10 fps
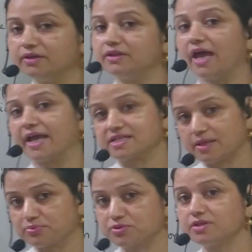the
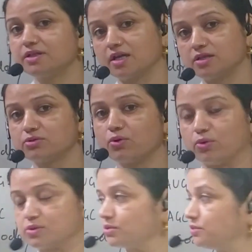exception case
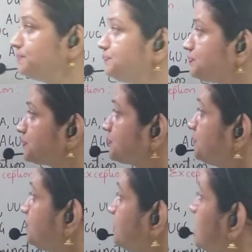also.
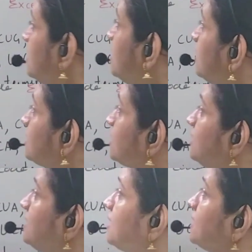
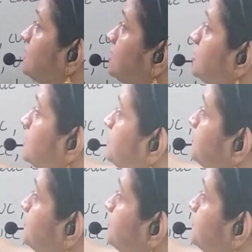Third is,